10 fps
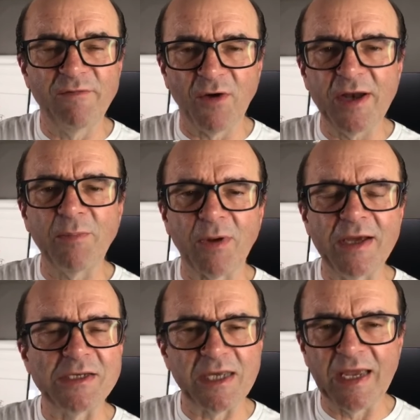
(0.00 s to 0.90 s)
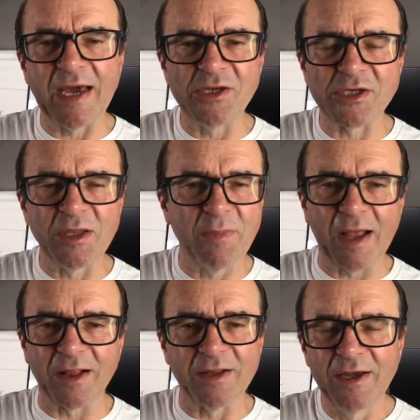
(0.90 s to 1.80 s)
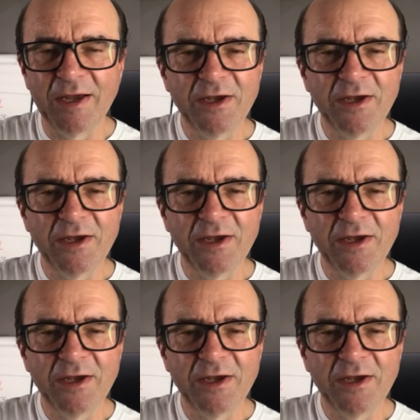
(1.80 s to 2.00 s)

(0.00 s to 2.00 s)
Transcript: Find a place, engage in the battle.